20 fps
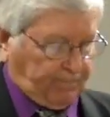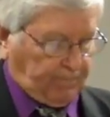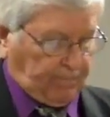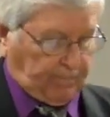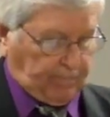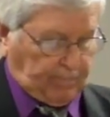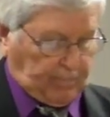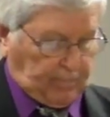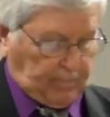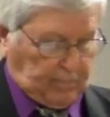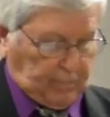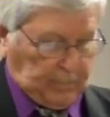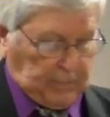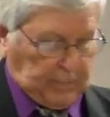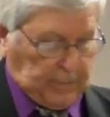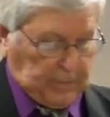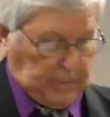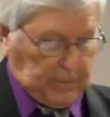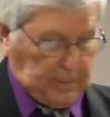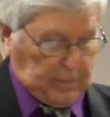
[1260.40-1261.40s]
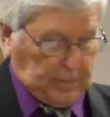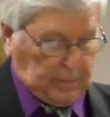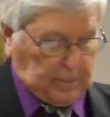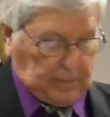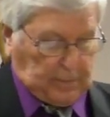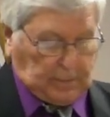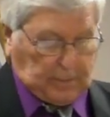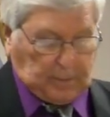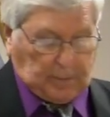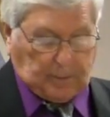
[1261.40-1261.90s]

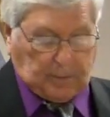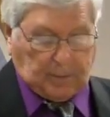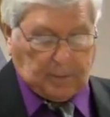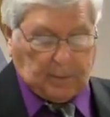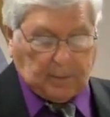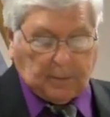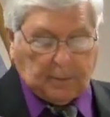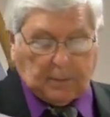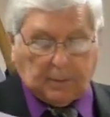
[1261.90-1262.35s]
Nothing is said.